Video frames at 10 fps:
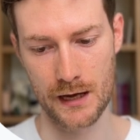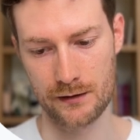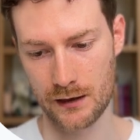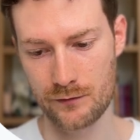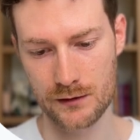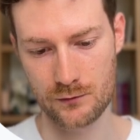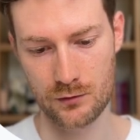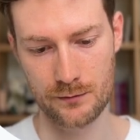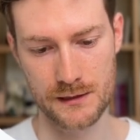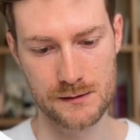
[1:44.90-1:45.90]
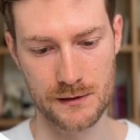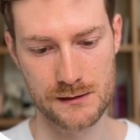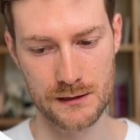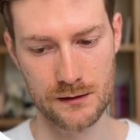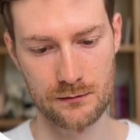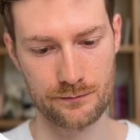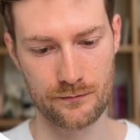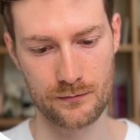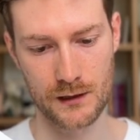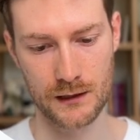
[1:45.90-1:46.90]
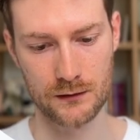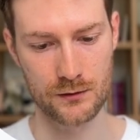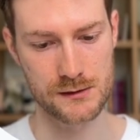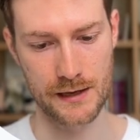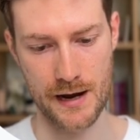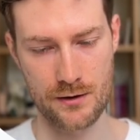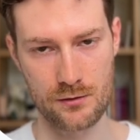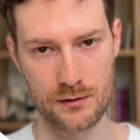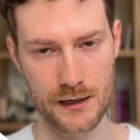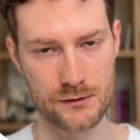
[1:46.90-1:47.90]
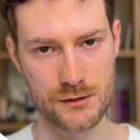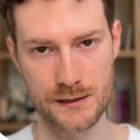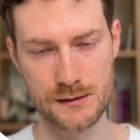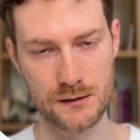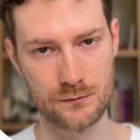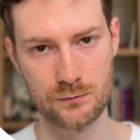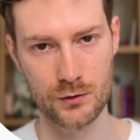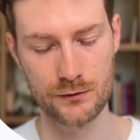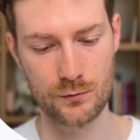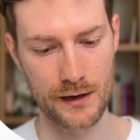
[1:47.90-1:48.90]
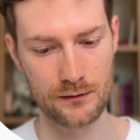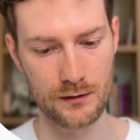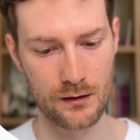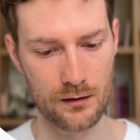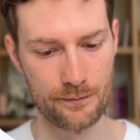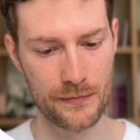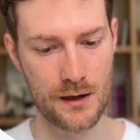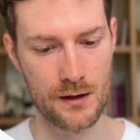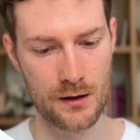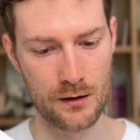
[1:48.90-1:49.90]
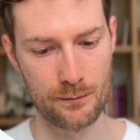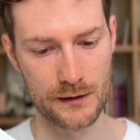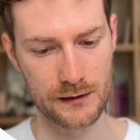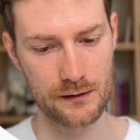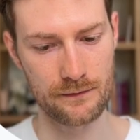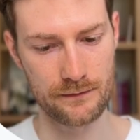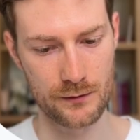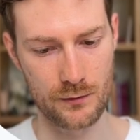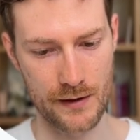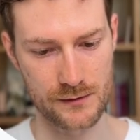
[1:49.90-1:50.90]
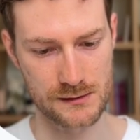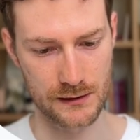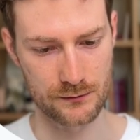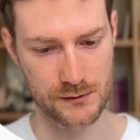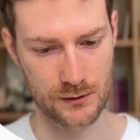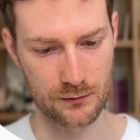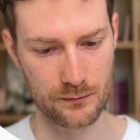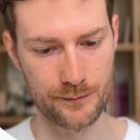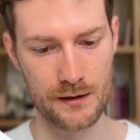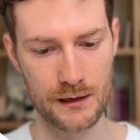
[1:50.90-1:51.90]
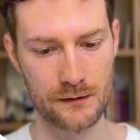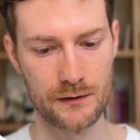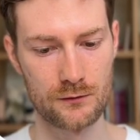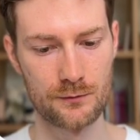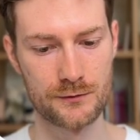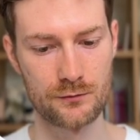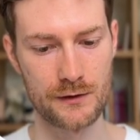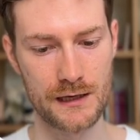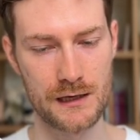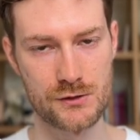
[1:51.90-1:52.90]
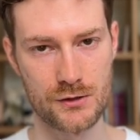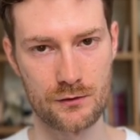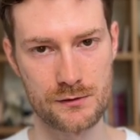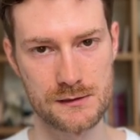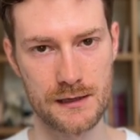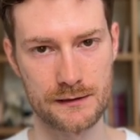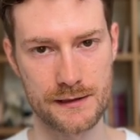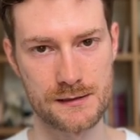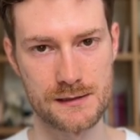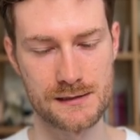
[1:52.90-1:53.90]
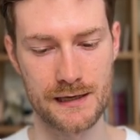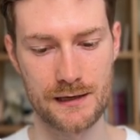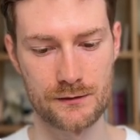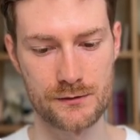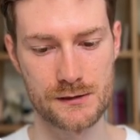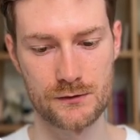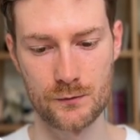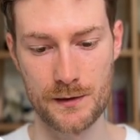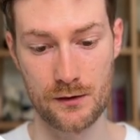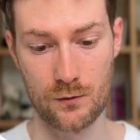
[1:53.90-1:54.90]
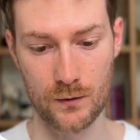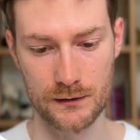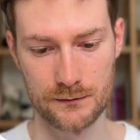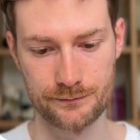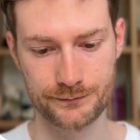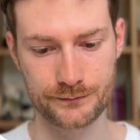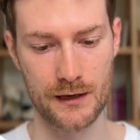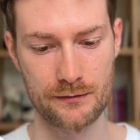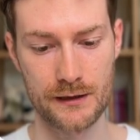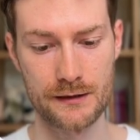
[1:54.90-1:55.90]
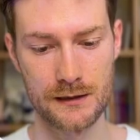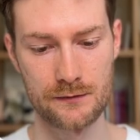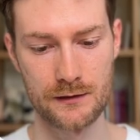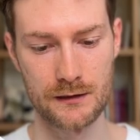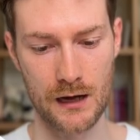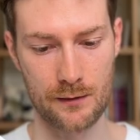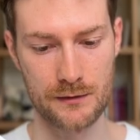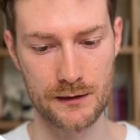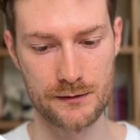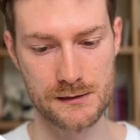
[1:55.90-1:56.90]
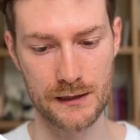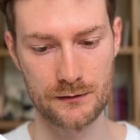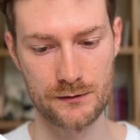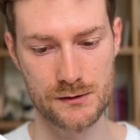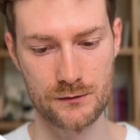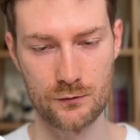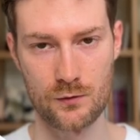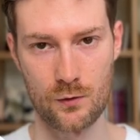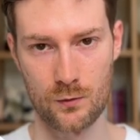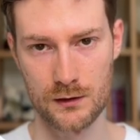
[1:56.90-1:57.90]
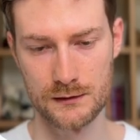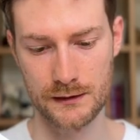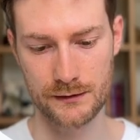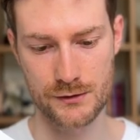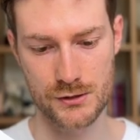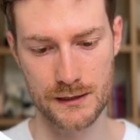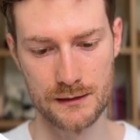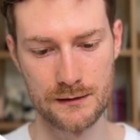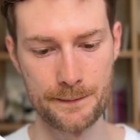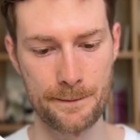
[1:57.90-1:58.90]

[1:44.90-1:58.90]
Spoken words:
And if that column is missing, it logs an error and just won't do anything. But if you have a status column, it will loop through each row that has the status to be called. And then it will update the status to called in the sheet.